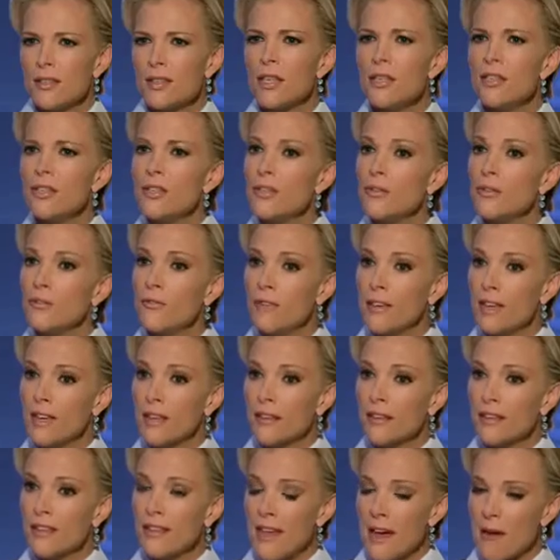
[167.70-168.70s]
Did you
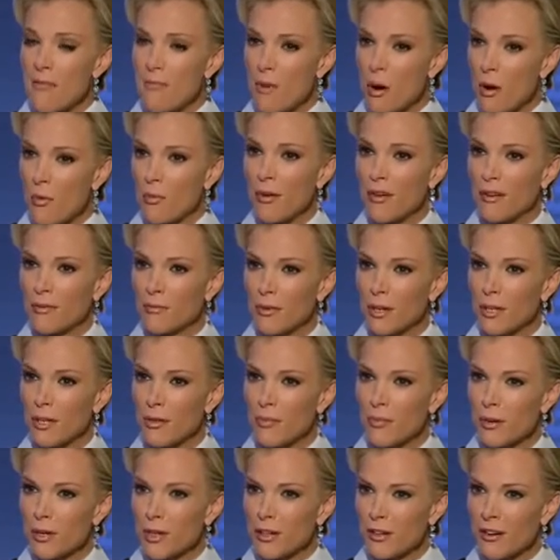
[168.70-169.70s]
feel in that moment when
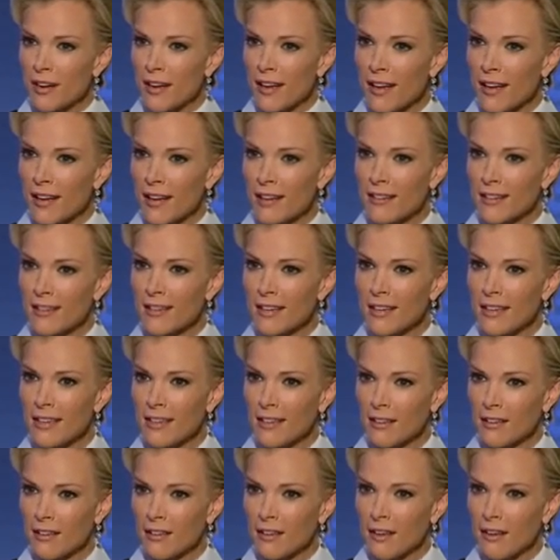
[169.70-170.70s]
you put your hand
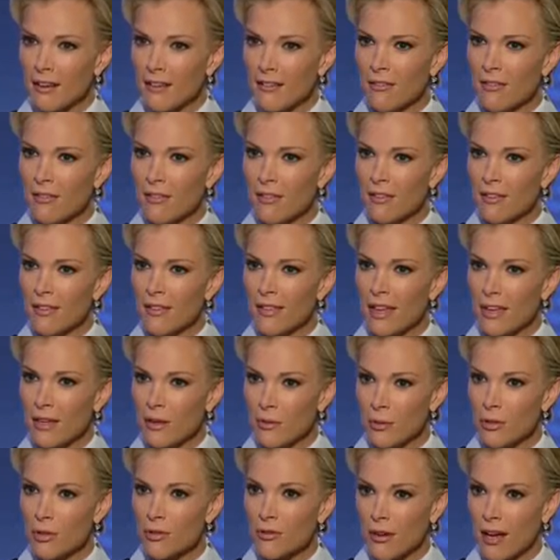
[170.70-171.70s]
in the glove that
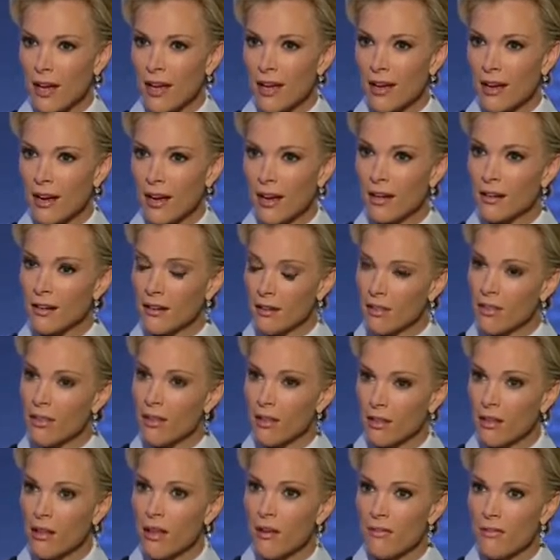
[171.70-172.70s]
you were trying on
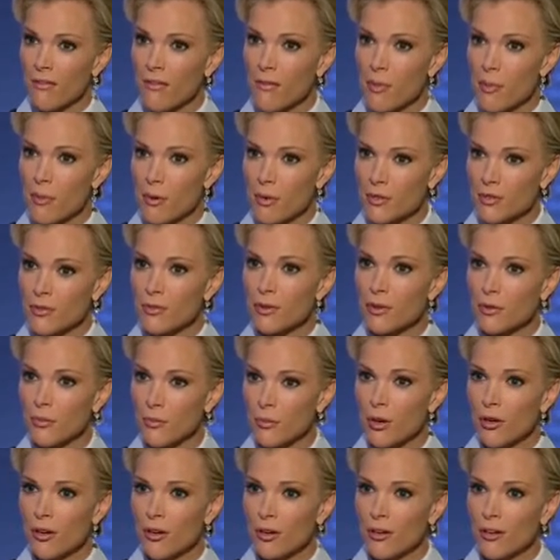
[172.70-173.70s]
the glove of the person who
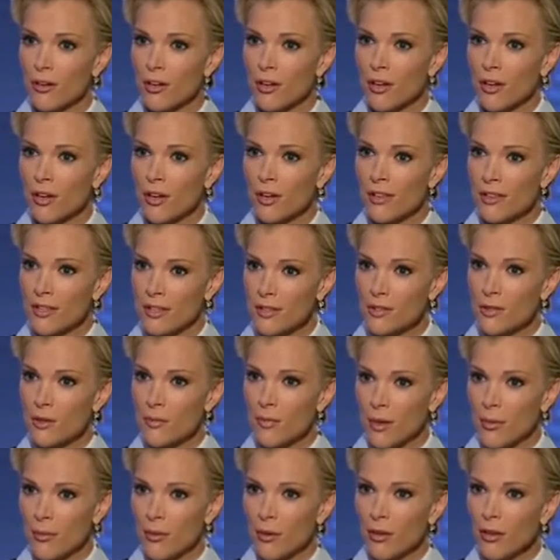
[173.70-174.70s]
murdered these
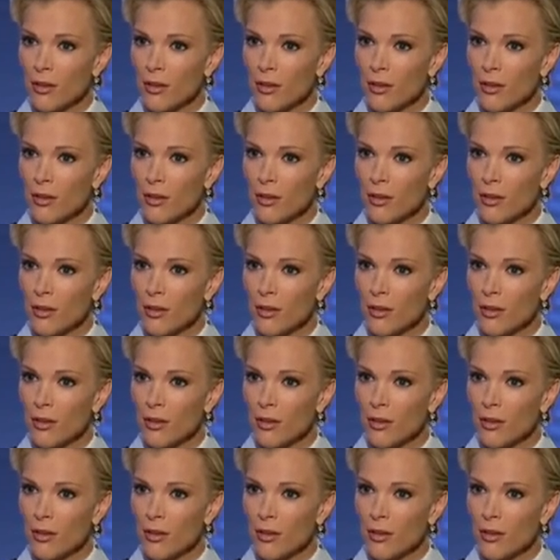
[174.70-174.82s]
two people?